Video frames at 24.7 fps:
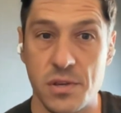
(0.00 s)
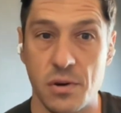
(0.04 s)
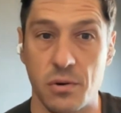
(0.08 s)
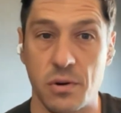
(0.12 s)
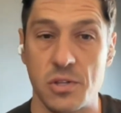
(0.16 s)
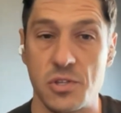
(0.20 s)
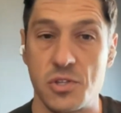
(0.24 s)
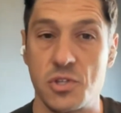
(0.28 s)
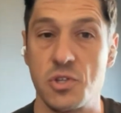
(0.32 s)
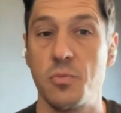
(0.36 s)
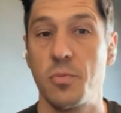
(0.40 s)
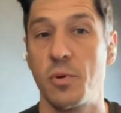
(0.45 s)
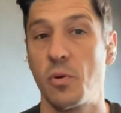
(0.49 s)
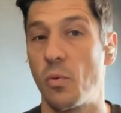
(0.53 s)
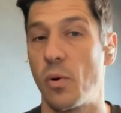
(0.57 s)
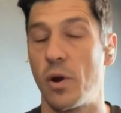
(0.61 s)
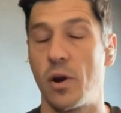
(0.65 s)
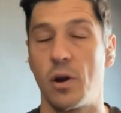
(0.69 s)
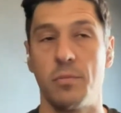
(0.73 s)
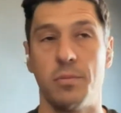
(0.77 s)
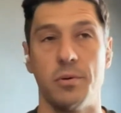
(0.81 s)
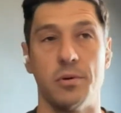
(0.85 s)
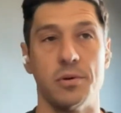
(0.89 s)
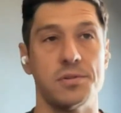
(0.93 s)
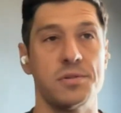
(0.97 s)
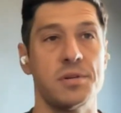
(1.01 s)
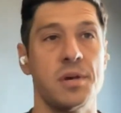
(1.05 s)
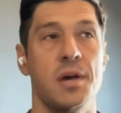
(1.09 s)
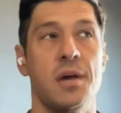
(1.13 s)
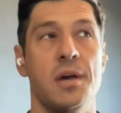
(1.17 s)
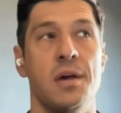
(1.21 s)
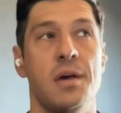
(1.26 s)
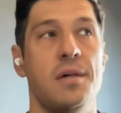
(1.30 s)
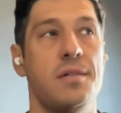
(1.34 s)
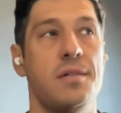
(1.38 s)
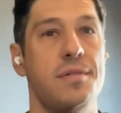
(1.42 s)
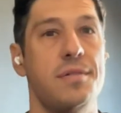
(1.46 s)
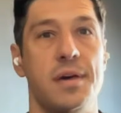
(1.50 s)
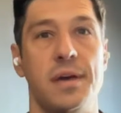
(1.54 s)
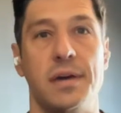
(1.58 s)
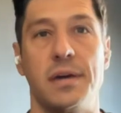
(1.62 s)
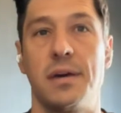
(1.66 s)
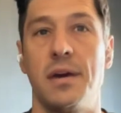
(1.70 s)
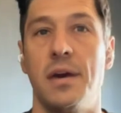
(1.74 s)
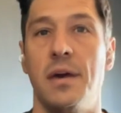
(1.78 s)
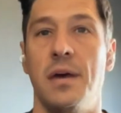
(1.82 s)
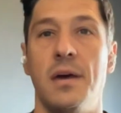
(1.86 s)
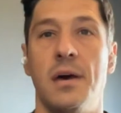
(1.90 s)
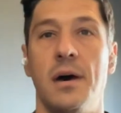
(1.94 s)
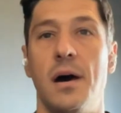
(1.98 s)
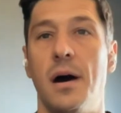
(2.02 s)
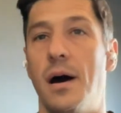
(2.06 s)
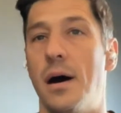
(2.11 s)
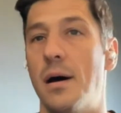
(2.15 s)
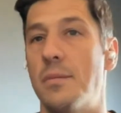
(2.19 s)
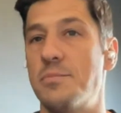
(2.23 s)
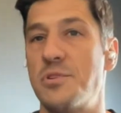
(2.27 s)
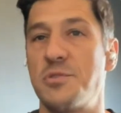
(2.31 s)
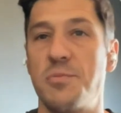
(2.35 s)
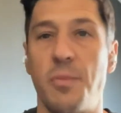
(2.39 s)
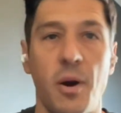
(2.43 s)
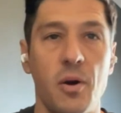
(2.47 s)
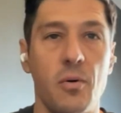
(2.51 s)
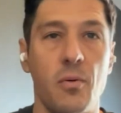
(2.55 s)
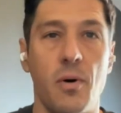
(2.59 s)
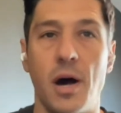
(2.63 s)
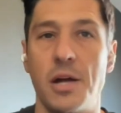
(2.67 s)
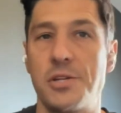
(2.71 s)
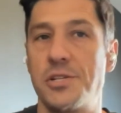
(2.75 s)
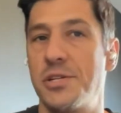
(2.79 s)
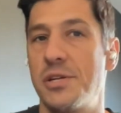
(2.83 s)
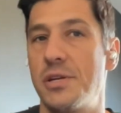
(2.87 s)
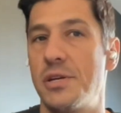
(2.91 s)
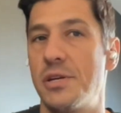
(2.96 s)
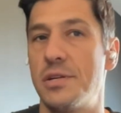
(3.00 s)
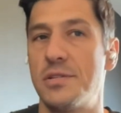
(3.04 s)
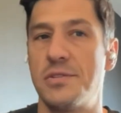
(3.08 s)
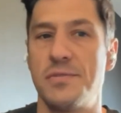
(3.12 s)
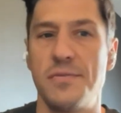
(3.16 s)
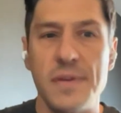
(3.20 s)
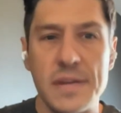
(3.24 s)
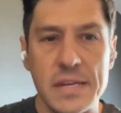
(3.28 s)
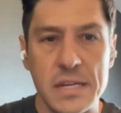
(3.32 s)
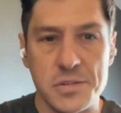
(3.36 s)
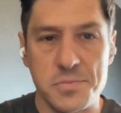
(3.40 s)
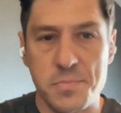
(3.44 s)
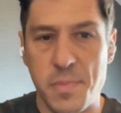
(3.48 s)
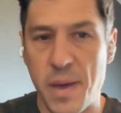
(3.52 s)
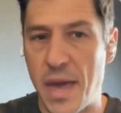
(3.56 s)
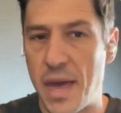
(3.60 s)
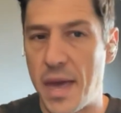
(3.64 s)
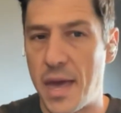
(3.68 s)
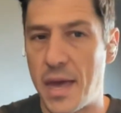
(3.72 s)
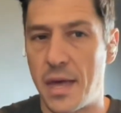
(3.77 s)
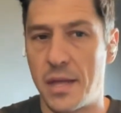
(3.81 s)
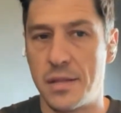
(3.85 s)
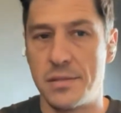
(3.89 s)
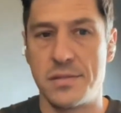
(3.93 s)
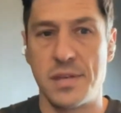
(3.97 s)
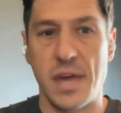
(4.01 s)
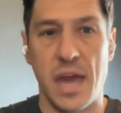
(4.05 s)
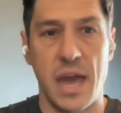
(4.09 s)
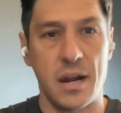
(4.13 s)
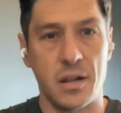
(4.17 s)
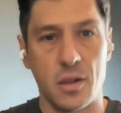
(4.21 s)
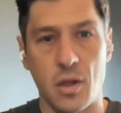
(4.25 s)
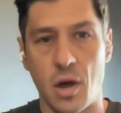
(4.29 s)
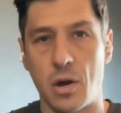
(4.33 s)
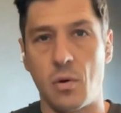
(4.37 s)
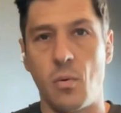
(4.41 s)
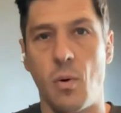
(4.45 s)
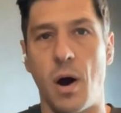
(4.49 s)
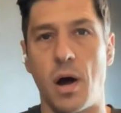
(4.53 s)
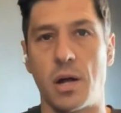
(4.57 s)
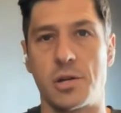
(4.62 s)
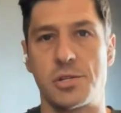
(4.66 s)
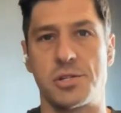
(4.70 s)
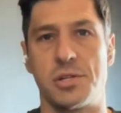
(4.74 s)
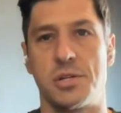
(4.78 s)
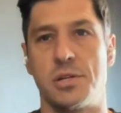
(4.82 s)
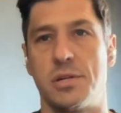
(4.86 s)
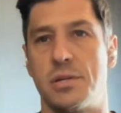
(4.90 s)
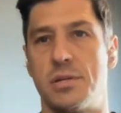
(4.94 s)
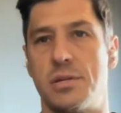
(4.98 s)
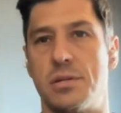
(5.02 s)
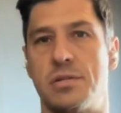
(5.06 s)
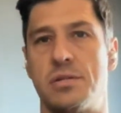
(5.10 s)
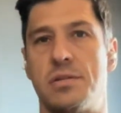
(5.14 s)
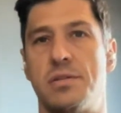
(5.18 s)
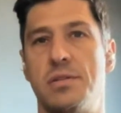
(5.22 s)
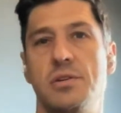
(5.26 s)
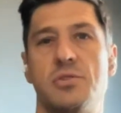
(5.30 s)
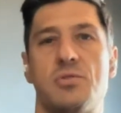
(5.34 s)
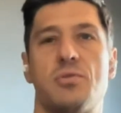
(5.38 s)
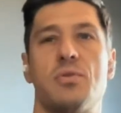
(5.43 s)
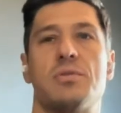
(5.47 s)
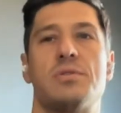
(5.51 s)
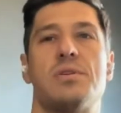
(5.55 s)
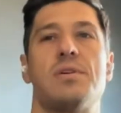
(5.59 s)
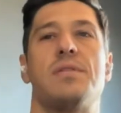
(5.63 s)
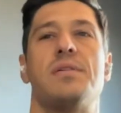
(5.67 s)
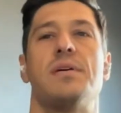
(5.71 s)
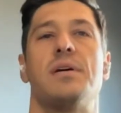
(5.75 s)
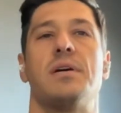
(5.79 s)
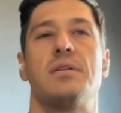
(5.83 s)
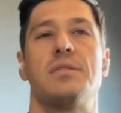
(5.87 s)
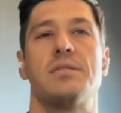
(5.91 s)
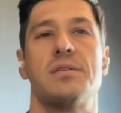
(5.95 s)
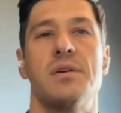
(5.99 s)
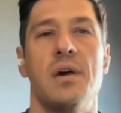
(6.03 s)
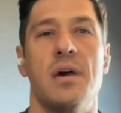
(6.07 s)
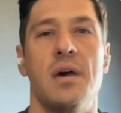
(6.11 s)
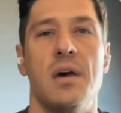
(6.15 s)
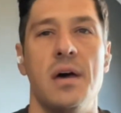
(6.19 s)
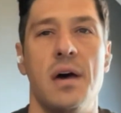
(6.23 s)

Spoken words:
So consumer wearables, think smartwatches, fitness bands, analog watches, these sorts of things.